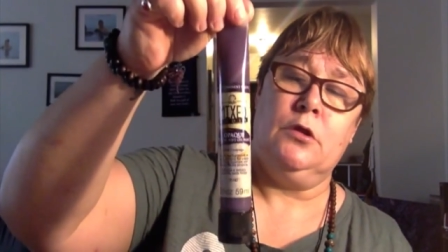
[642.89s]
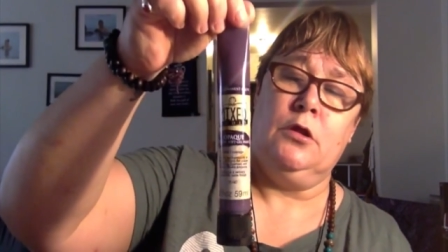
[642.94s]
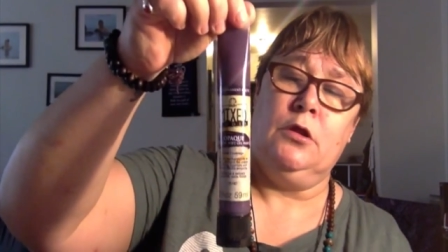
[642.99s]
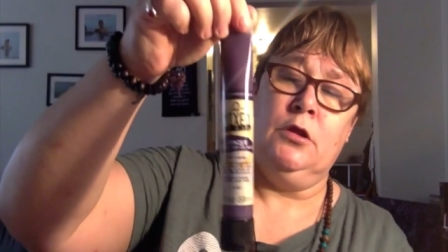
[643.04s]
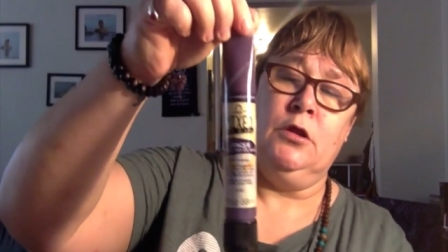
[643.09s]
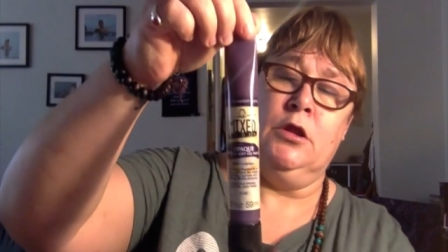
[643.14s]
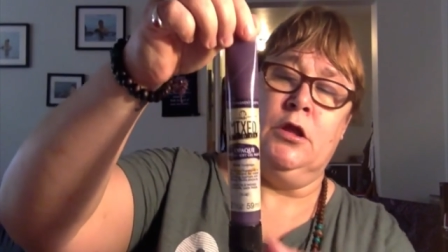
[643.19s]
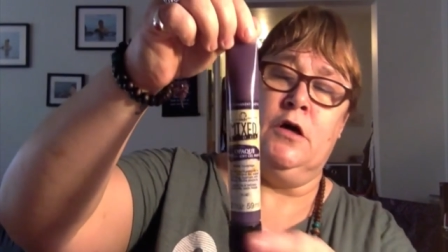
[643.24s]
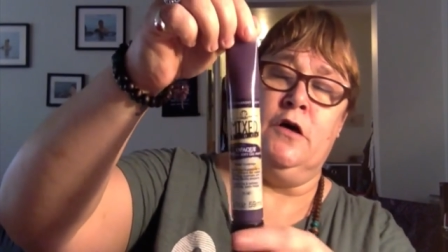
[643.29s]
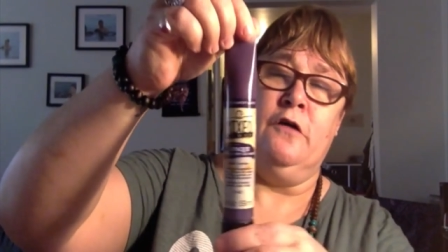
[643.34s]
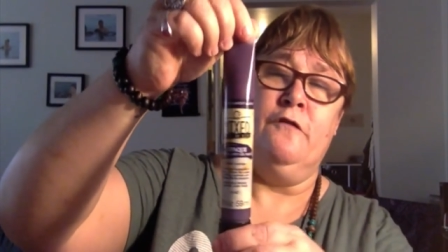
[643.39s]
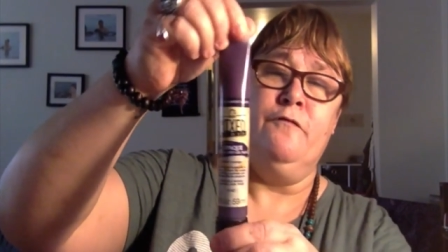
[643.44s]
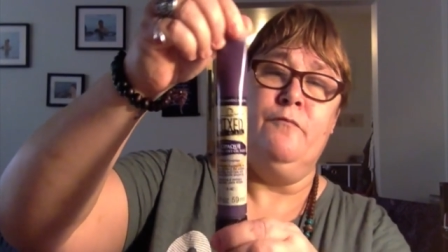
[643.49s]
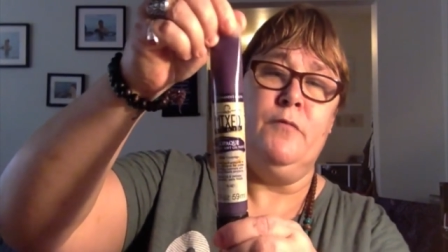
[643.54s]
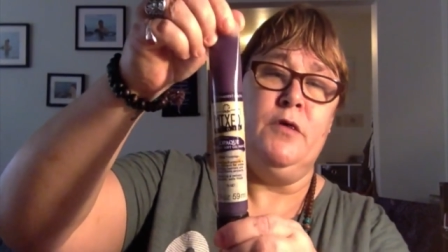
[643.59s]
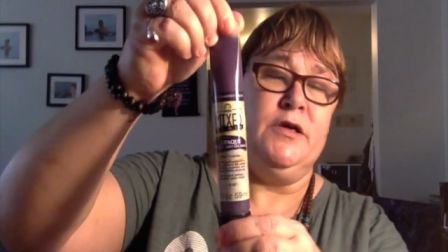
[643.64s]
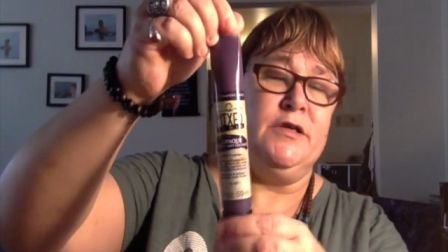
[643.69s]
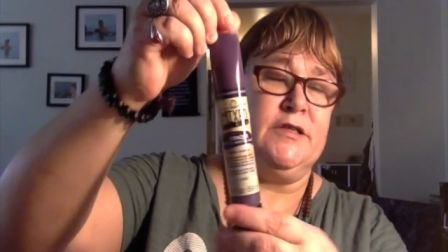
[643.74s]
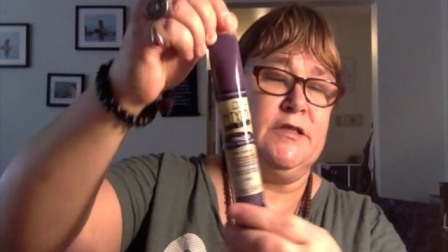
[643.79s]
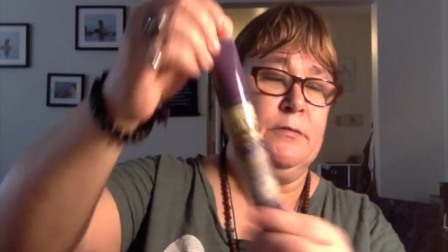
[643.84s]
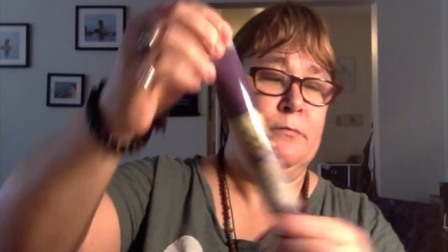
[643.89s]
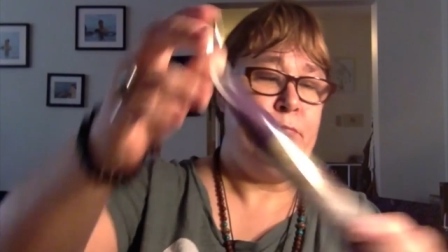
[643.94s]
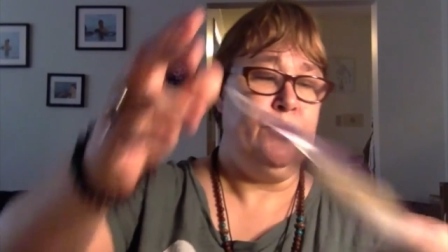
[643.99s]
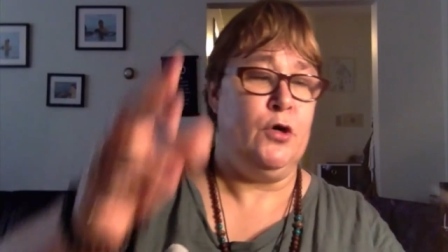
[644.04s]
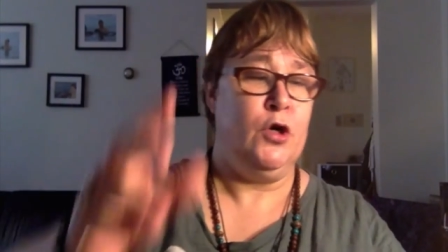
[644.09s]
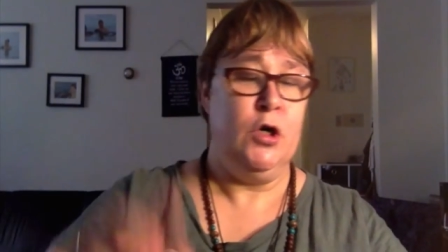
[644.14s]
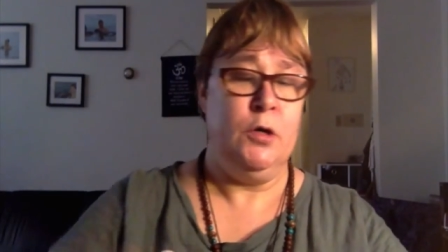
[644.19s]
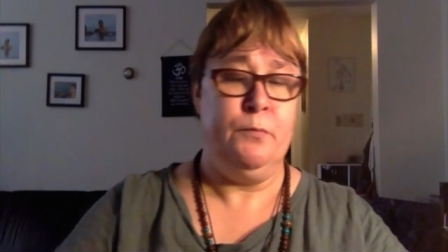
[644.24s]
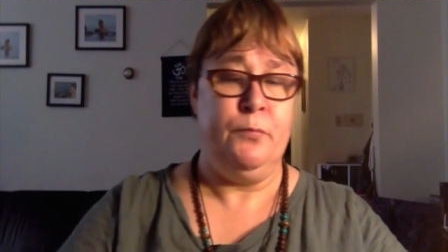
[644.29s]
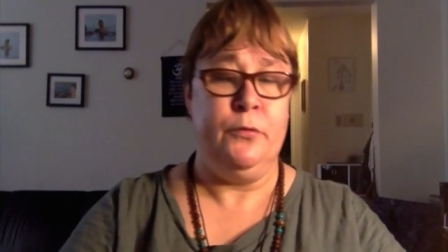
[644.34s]
Love me some
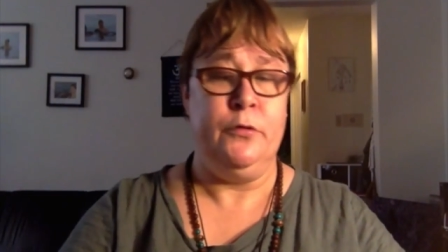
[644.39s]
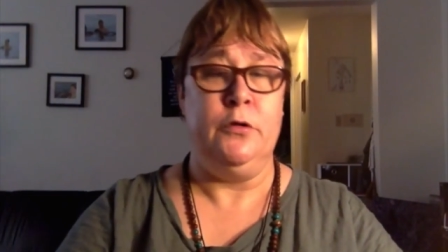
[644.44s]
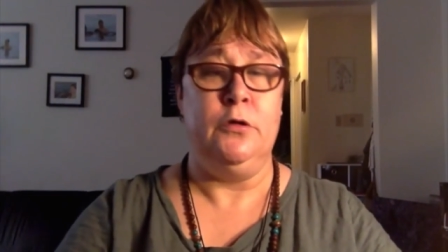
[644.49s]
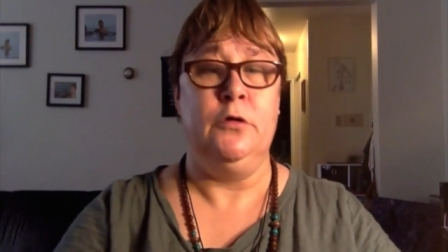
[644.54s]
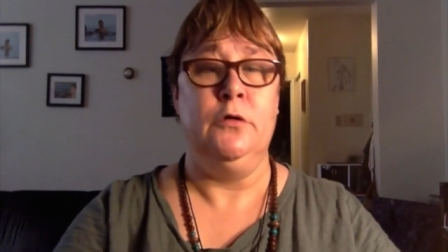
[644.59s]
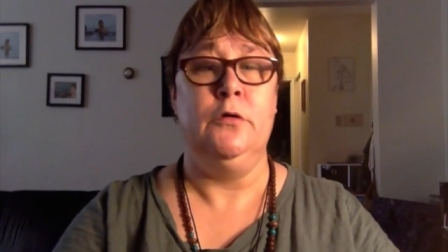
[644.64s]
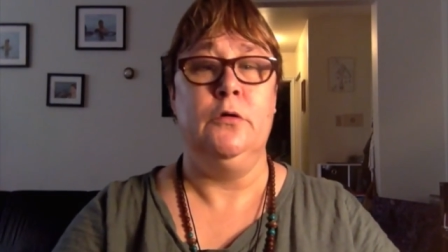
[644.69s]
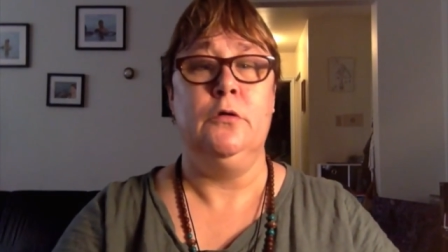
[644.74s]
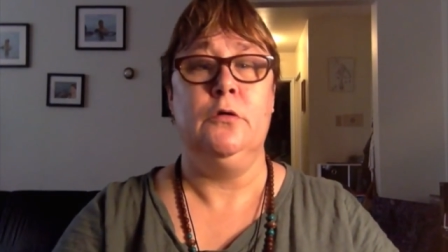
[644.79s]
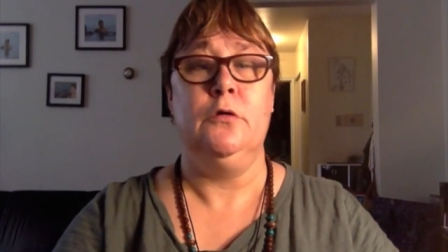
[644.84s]
purple.